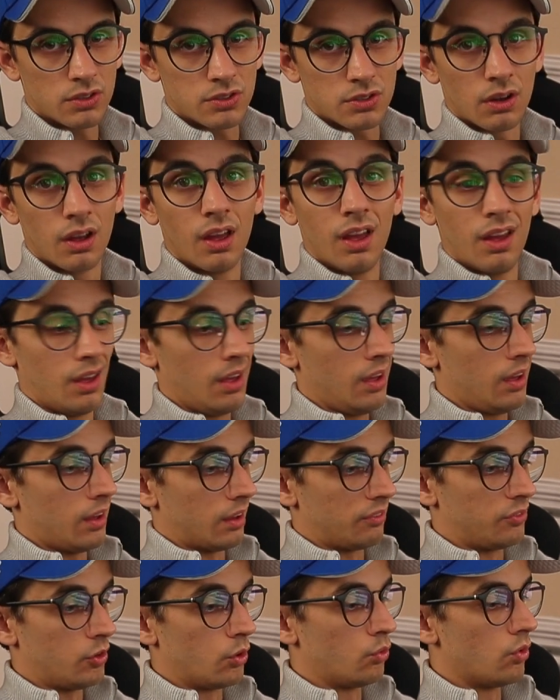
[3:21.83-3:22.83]
So
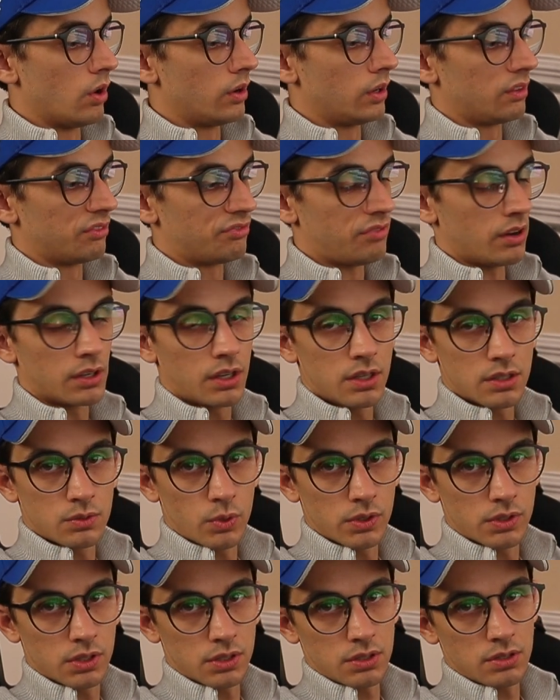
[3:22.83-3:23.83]
if you're running funky
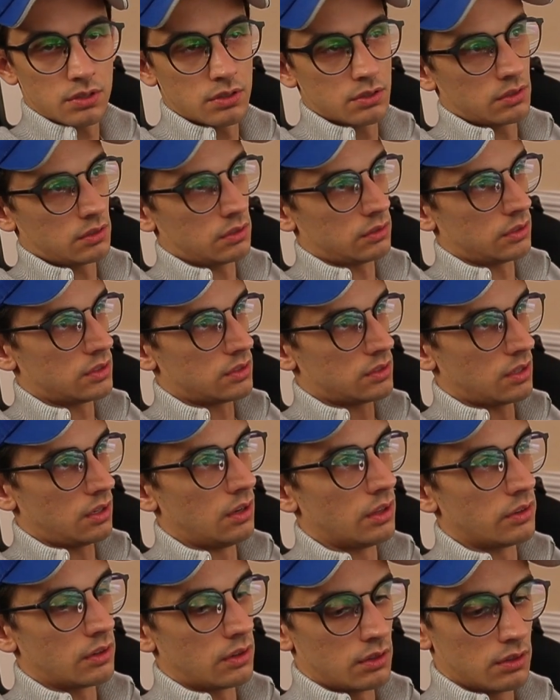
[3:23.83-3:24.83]
switches, this is
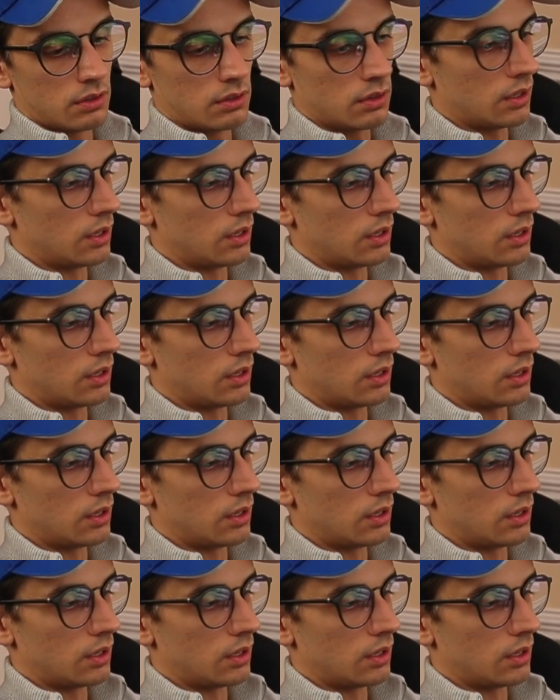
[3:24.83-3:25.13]
another